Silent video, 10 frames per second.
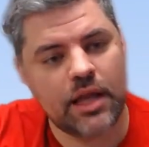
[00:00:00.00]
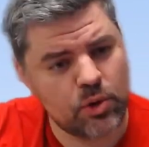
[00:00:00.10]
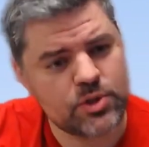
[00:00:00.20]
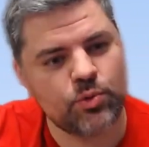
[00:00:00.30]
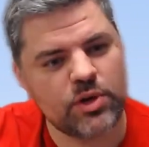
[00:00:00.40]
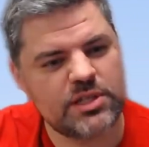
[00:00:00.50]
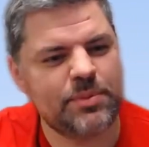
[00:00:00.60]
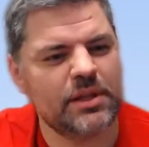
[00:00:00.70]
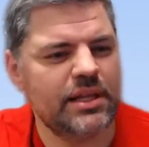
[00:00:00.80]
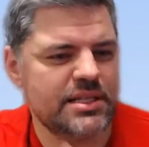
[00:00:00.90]
That also works.
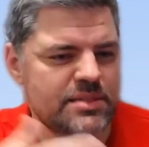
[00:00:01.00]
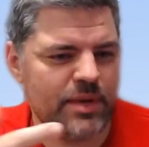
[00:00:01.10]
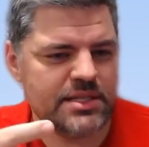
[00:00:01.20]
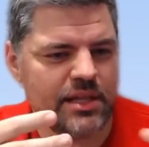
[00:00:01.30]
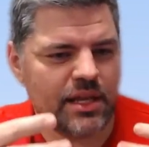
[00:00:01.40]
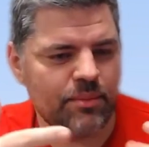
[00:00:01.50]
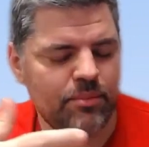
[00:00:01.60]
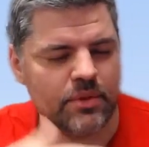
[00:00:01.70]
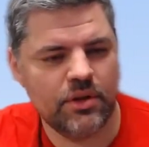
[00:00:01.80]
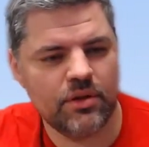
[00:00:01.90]
Typically, this means like,
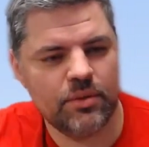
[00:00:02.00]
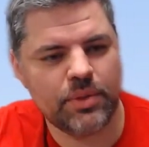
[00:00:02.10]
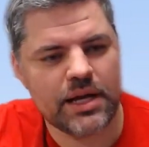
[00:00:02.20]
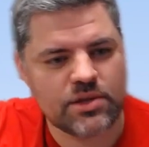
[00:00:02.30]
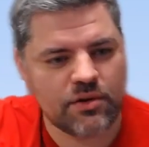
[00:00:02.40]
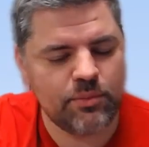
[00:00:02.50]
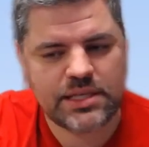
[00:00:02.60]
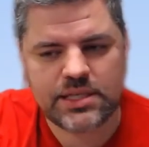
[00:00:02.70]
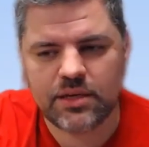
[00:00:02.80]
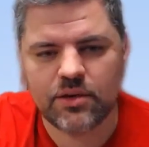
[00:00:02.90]
implies sort of a
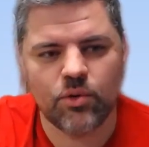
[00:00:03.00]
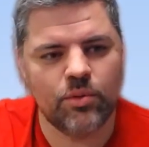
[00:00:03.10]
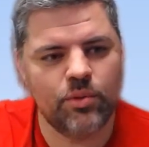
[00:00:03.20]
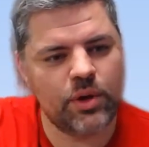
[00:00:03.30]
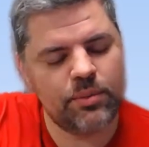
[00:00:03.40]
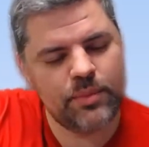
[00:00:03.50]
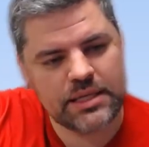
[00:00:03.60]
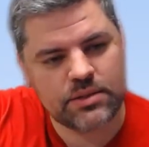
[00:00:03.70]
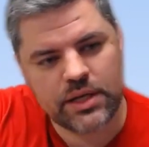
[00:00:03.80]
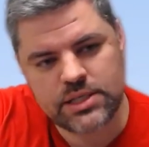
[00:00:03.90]
meeting or we want to
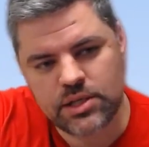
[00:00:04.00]
meet, right?